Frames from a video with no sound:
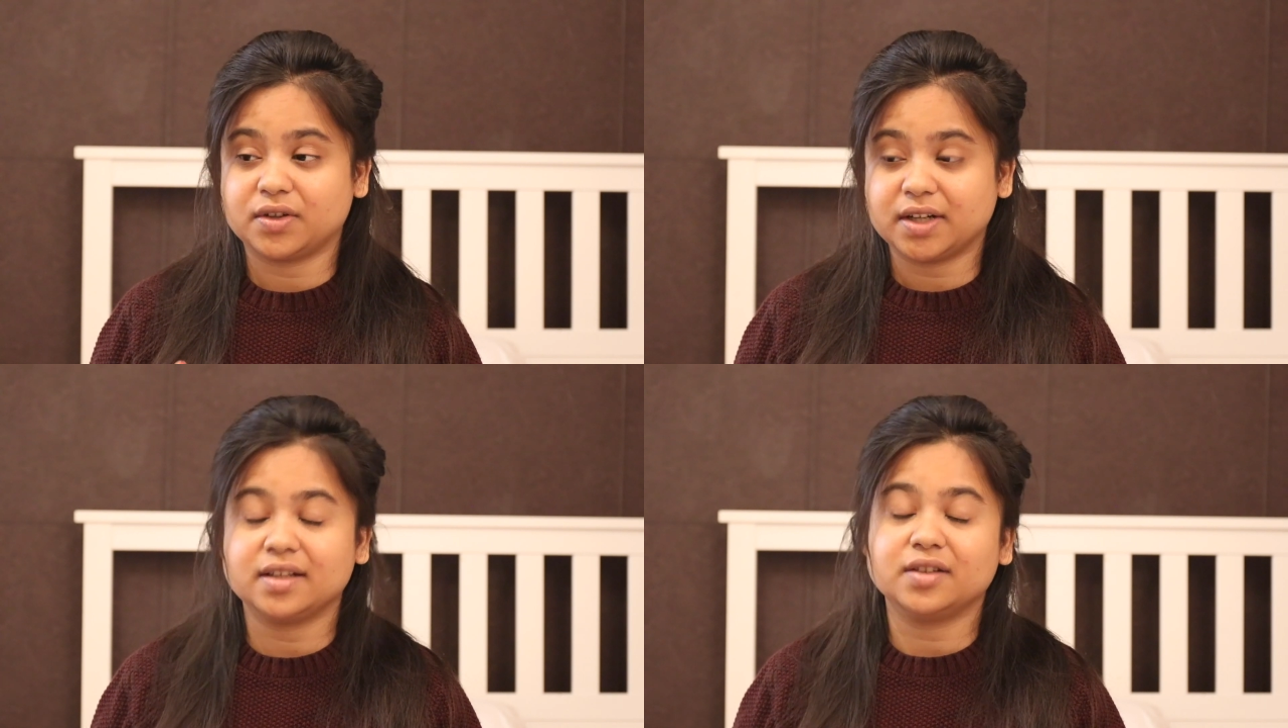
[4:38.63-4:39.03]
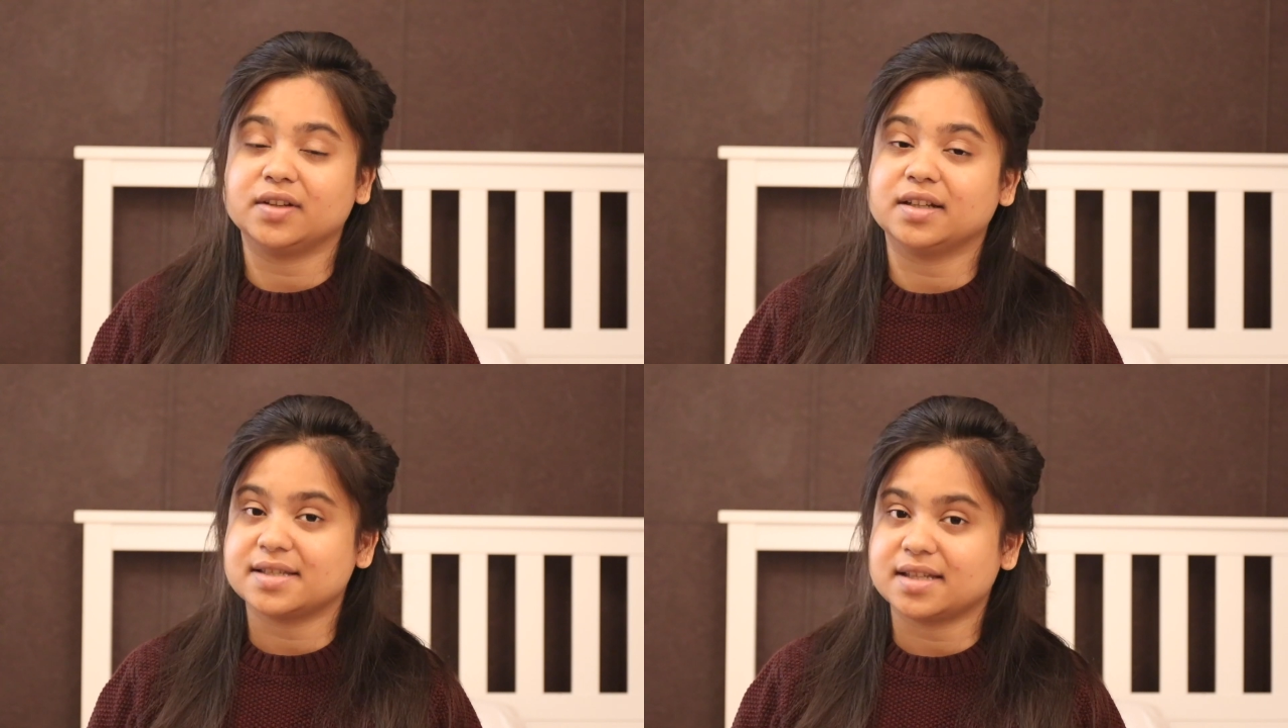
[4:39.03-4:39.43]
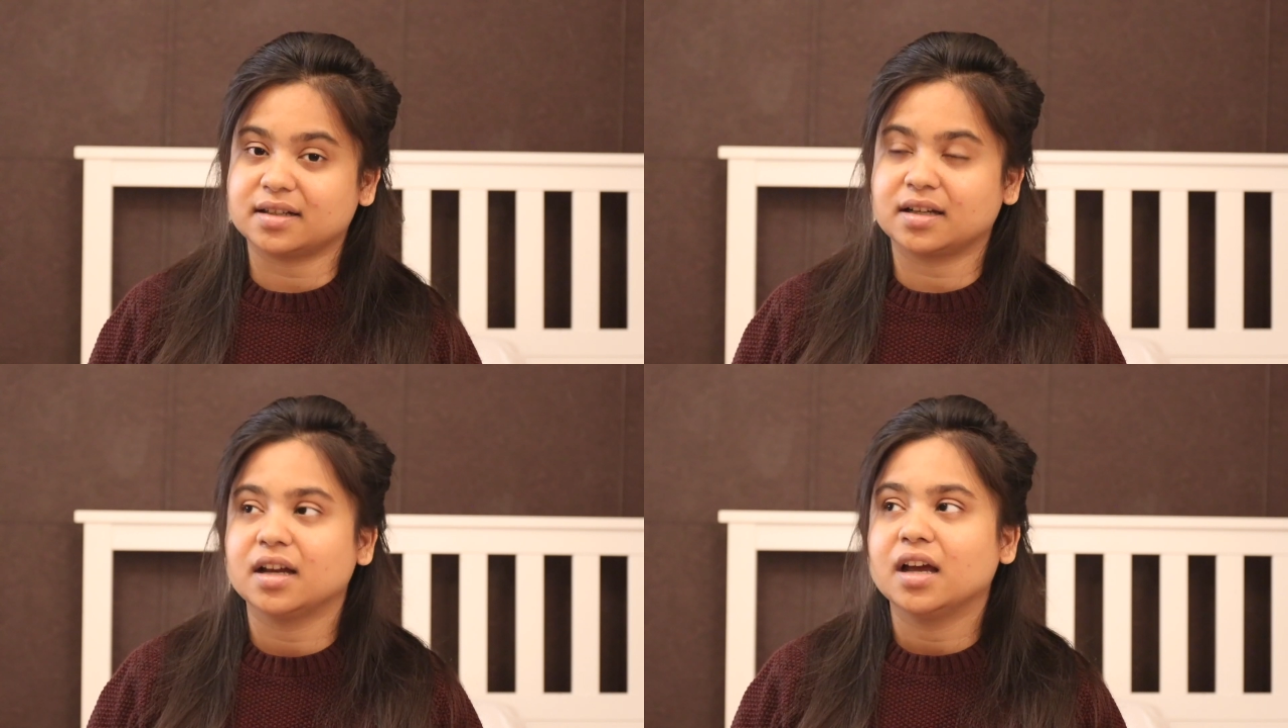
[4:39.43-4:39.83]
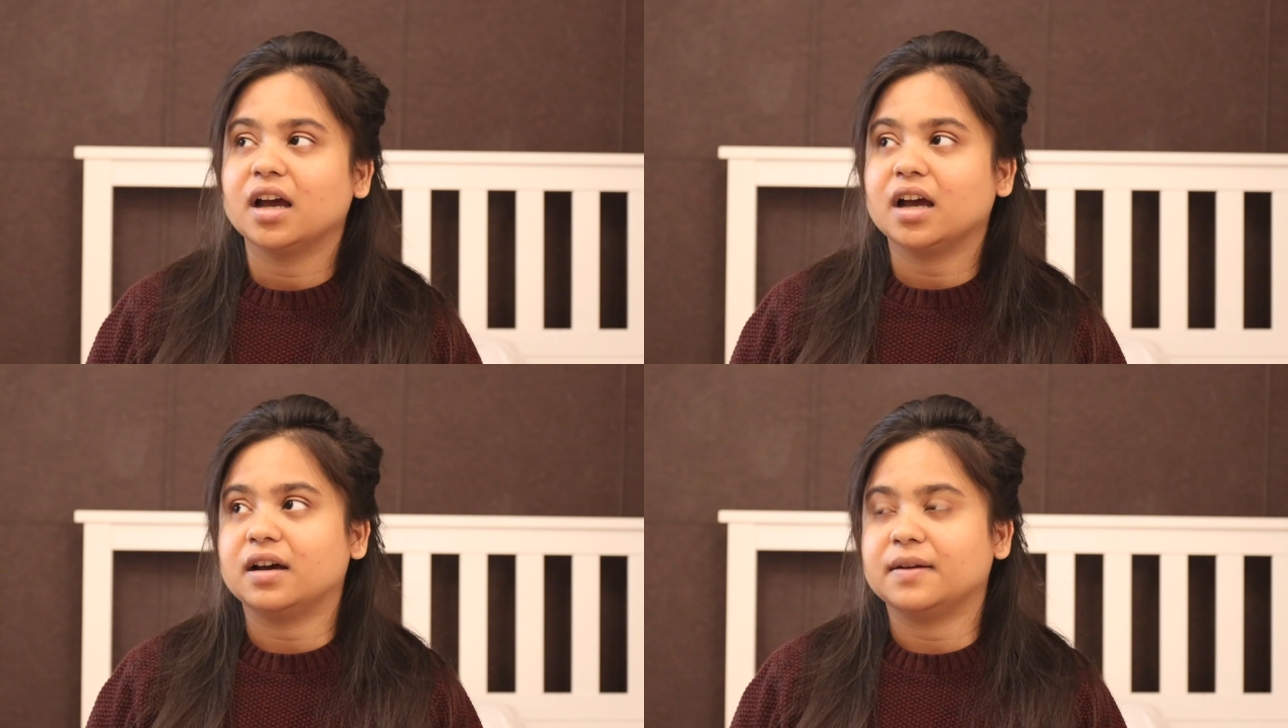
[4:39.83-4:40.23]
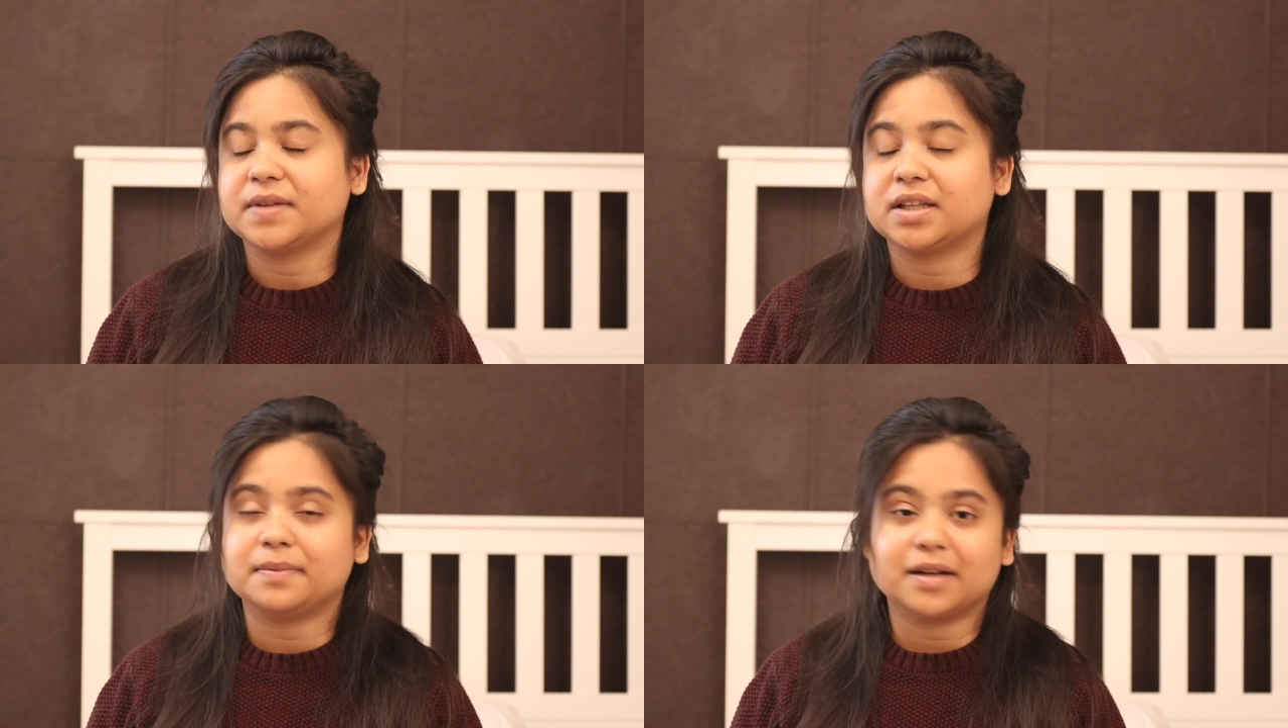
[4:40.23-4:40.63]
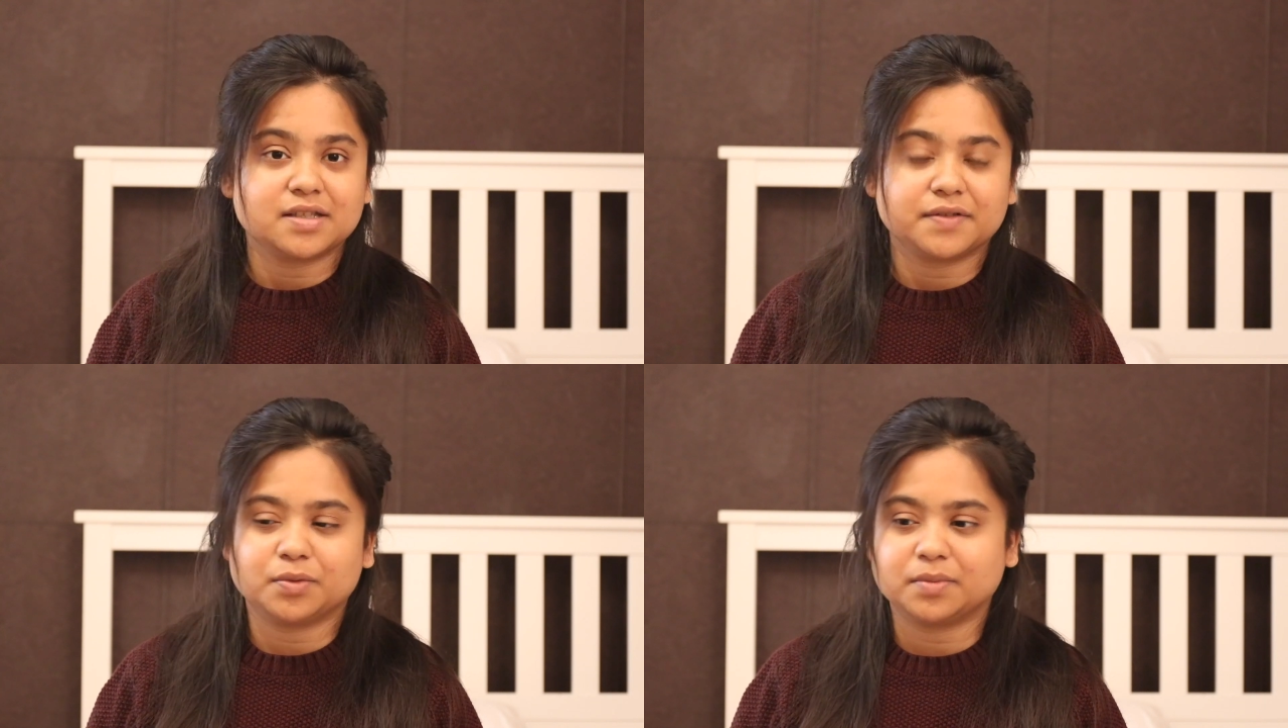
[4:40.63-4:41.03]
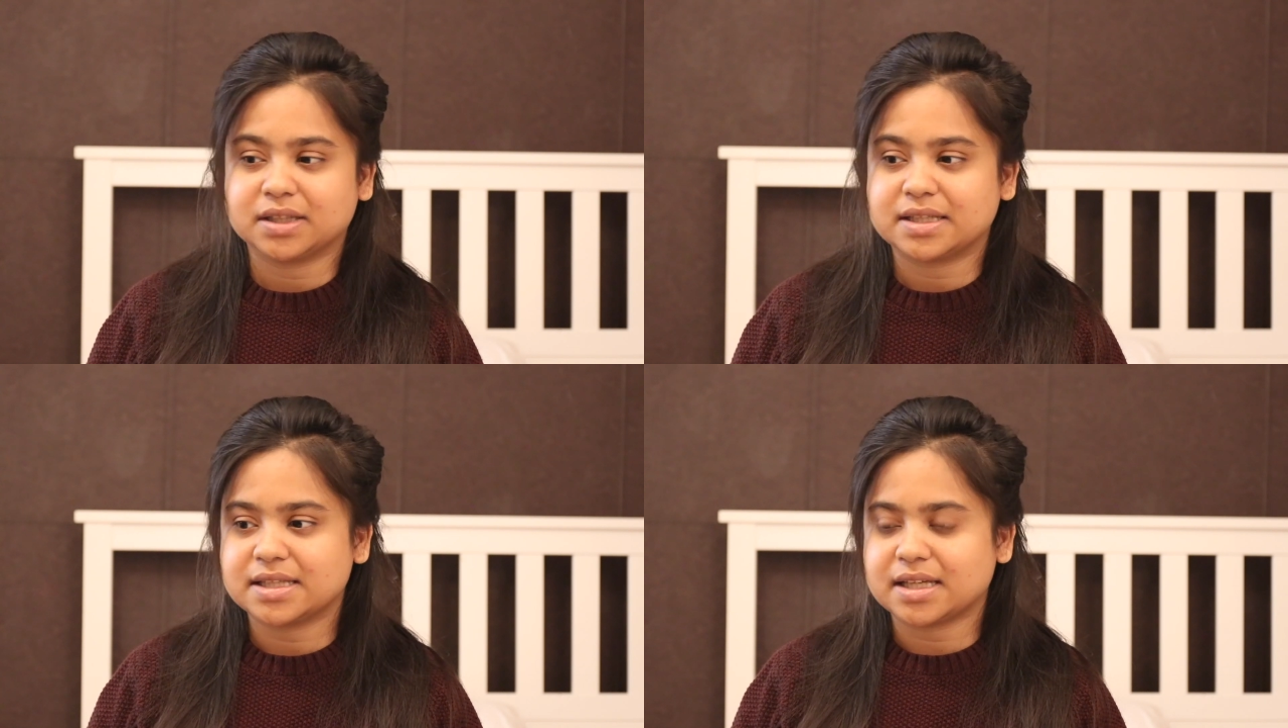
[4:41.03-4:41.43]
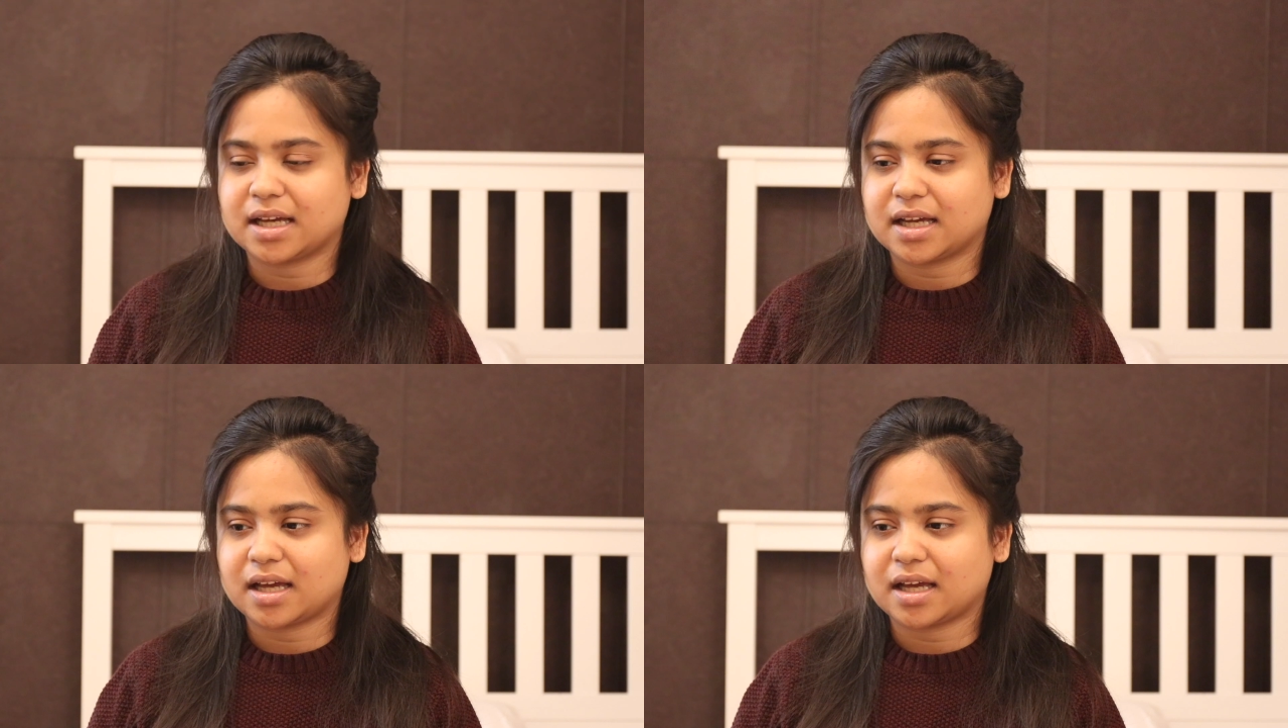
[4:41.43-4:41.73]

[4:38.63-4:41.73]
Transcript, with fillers: really, really sick um, in the past few months.